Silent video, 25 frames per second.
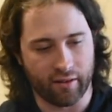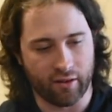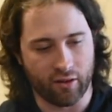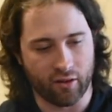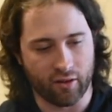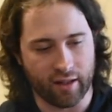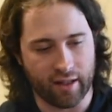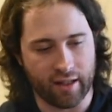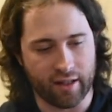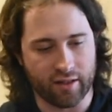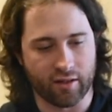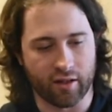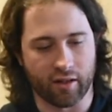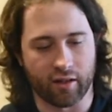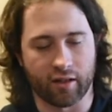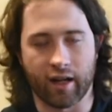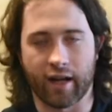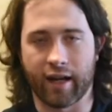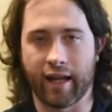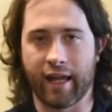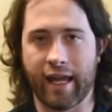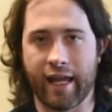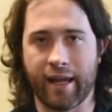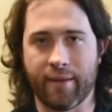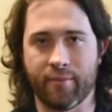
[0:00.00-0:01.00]
your needs are
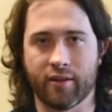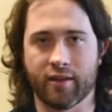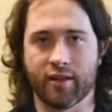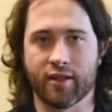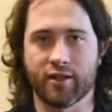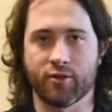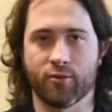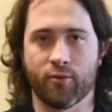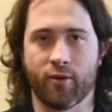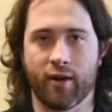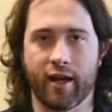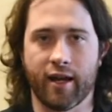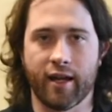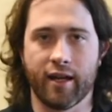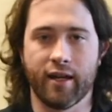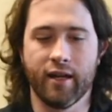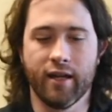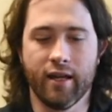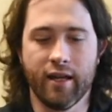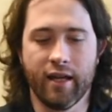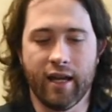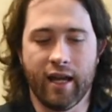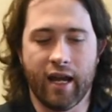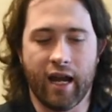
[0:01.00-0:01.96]
kind of aiming this way.